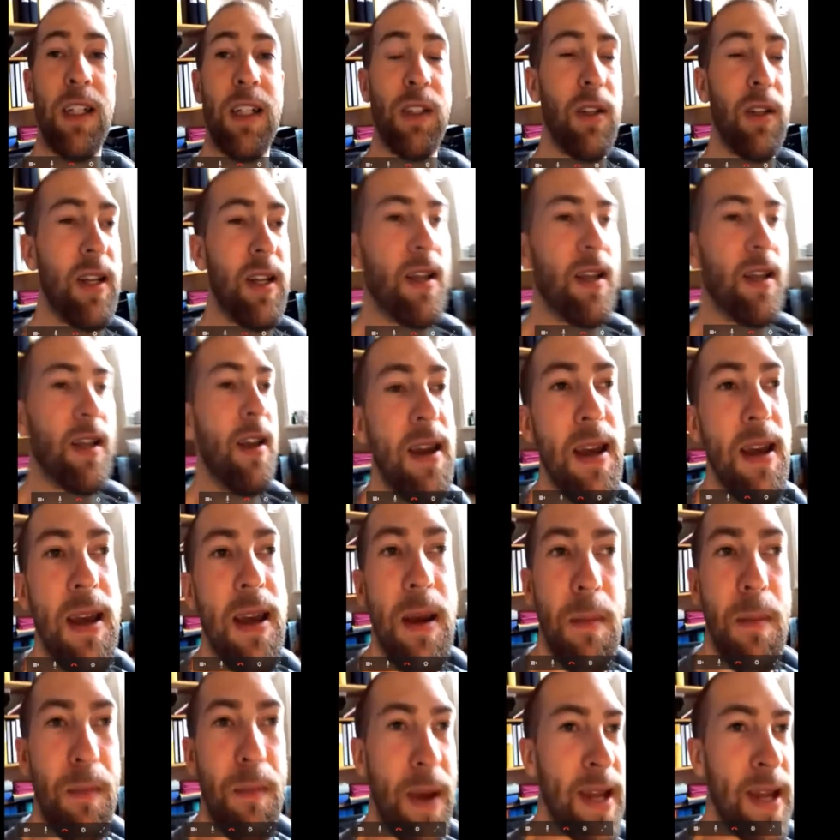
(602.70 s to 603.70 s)
actually
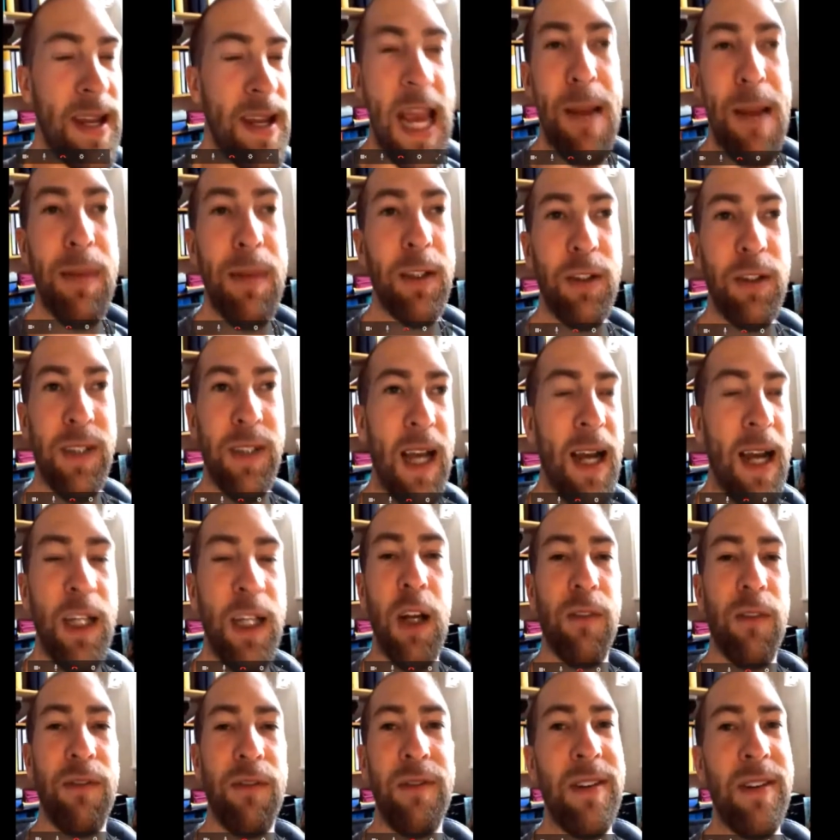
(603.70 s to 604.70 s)
being able to
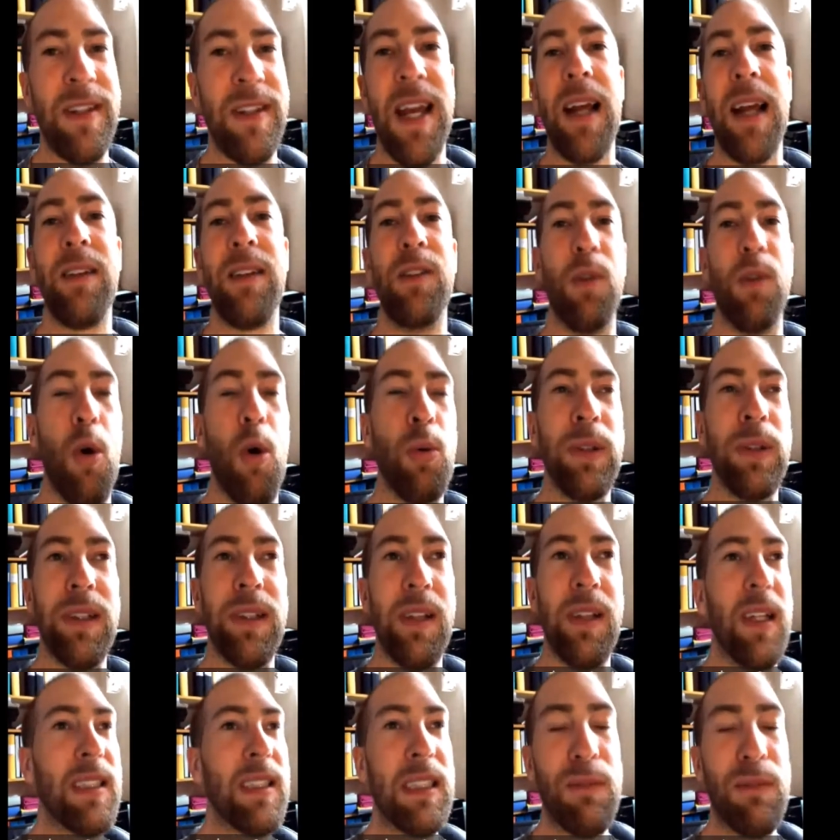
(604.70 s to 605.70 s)
kind of get your own
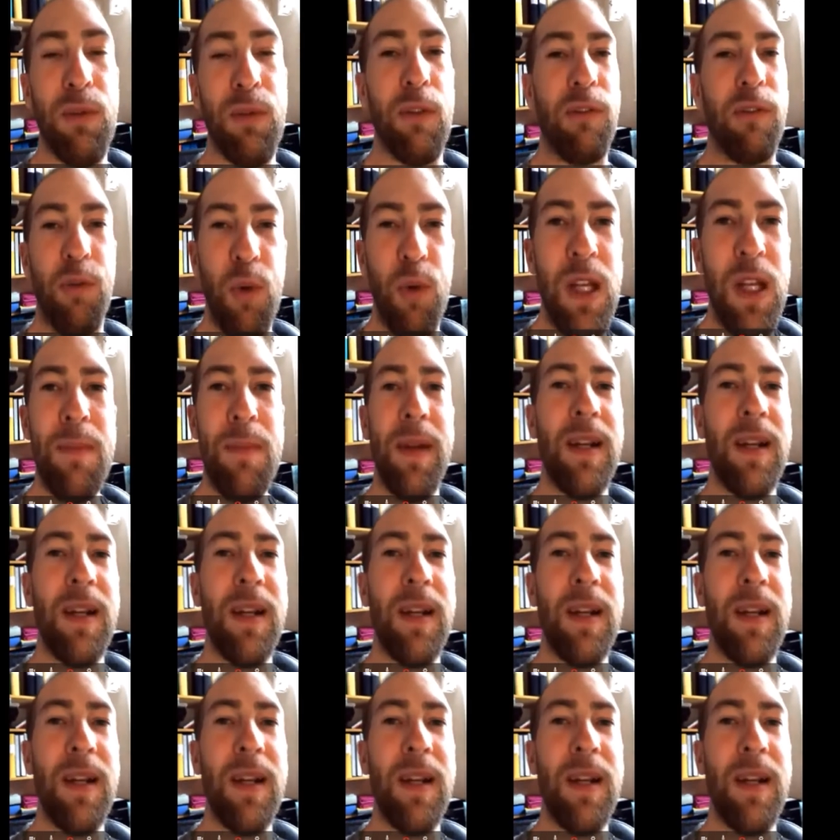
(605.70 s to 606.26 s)
list for free,